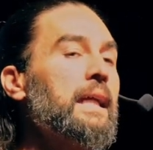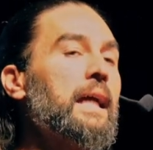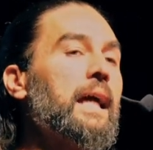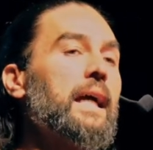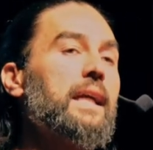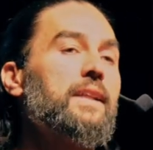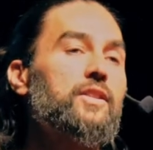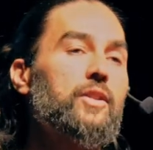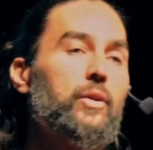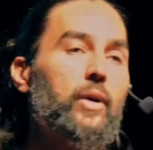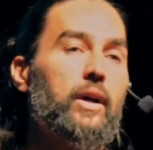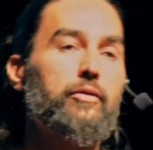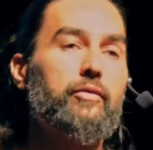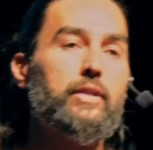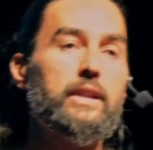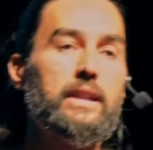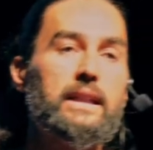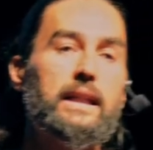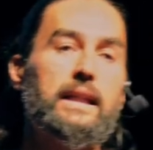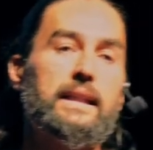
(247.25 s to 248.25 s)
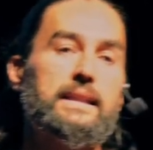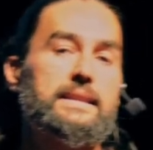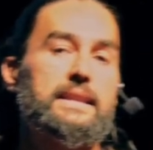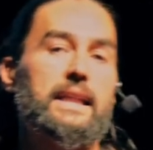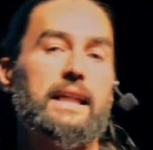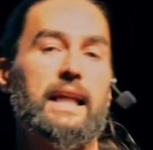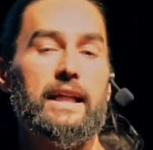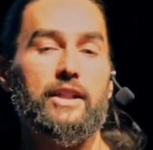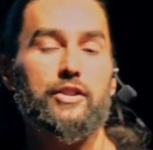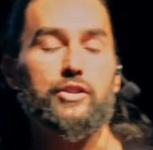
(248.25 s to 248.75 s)
And so I realized that
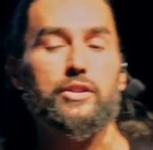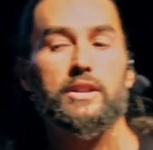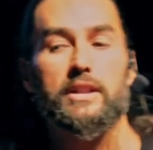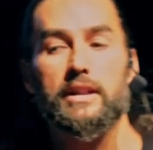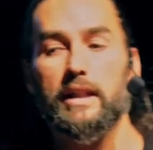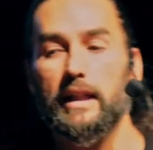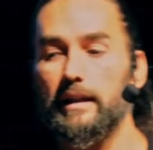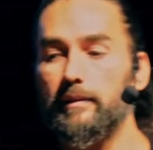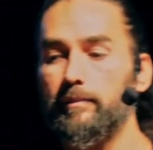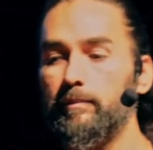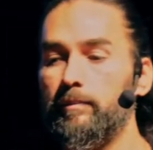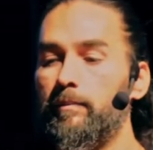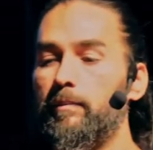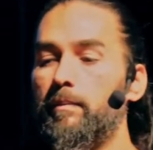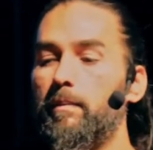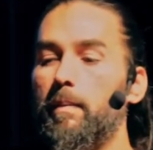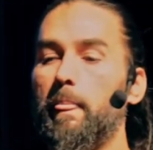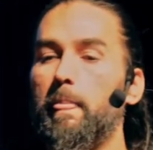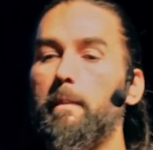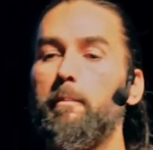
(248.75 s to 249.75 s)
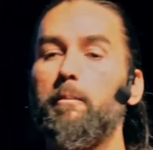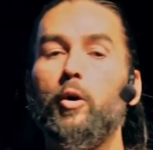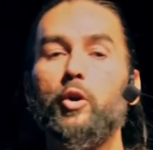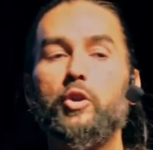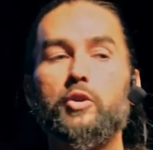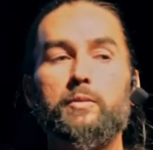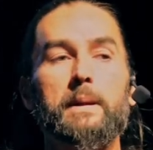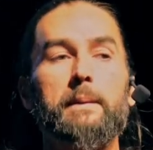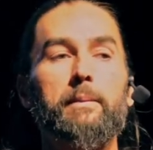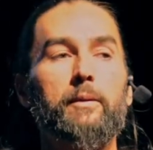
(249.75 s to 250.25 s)
actually,
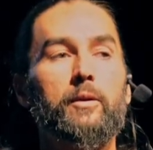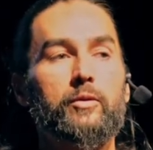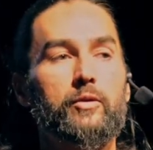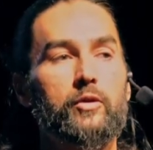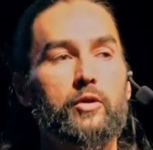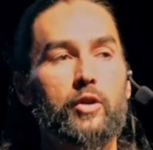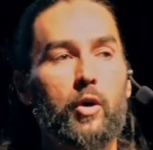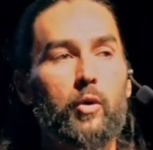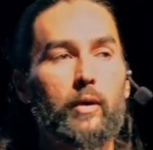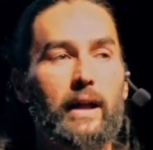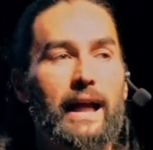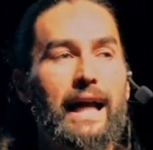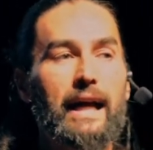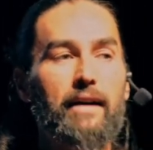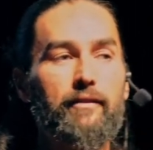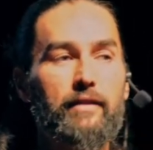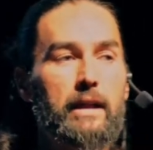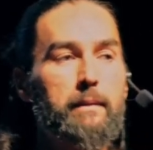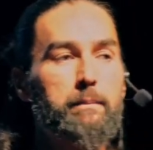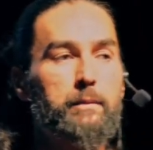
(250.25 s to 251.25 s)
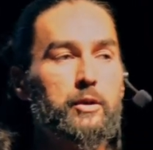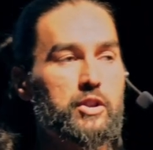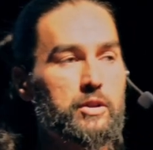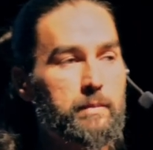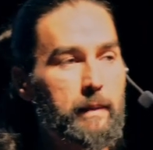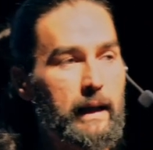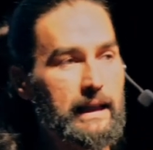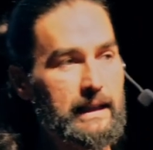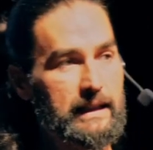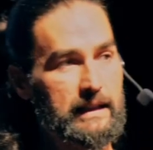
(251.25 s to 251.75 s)
most people don't have that
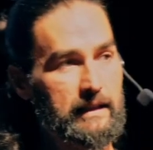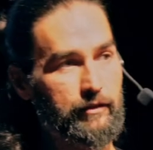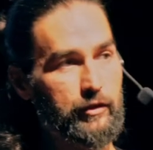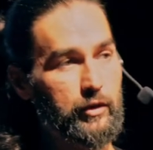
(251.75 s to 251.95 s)
perspective.